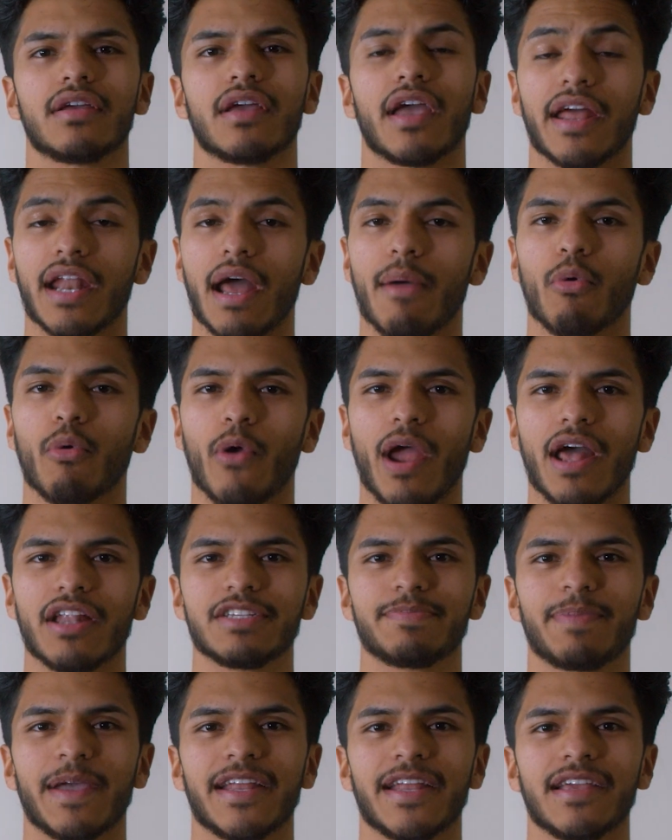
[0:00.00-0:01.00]
And at
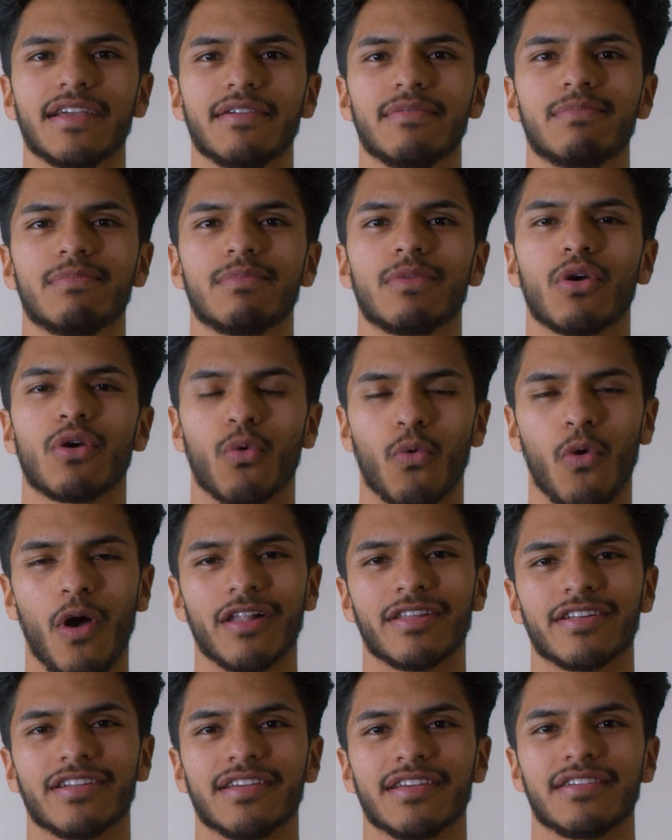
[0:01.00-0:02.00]
Morales Painting,
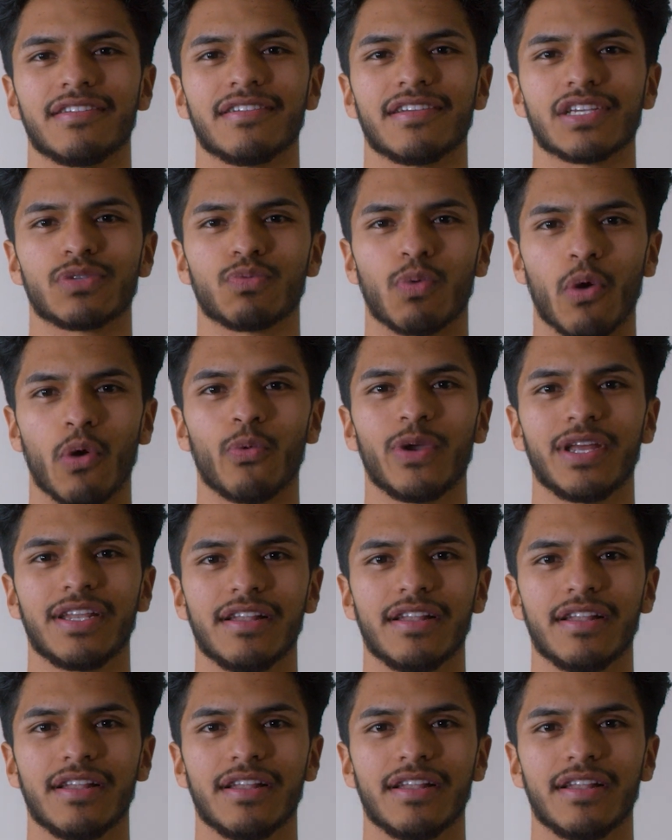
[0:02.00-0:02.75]
quality is what we